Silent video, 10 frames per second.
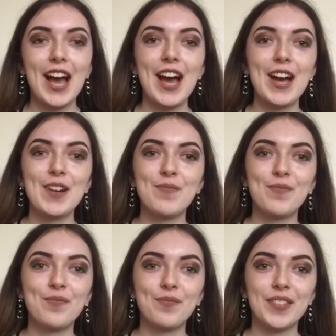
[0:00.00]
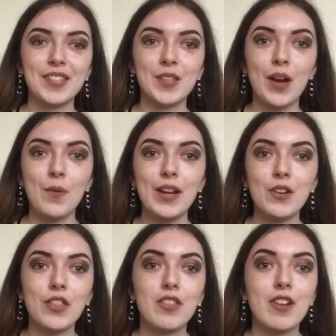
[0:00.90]
Um, so I
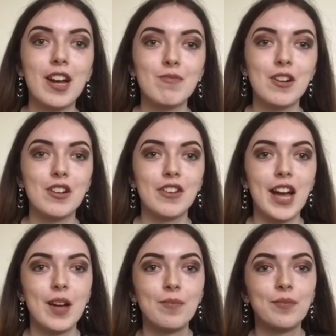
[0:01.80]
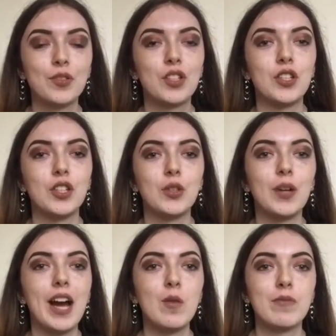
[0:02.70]
went on the Thrive programme
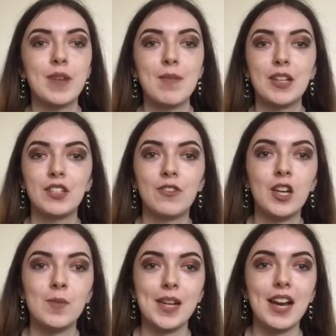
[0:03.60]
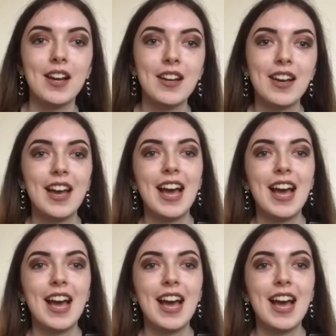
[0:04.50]
to help with my emetophobia